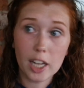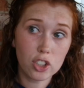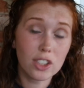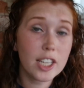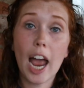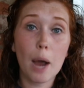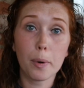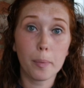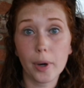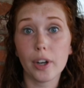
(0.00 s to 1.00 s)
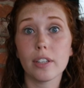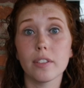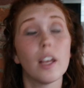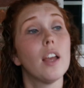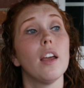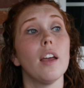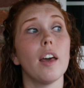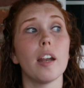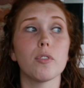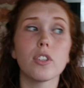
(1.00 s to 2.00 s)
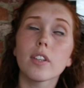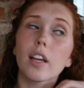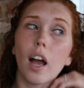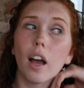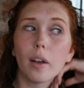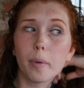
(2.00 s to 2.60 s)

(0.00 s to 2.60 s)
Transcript: That's just how it works. And I was just like,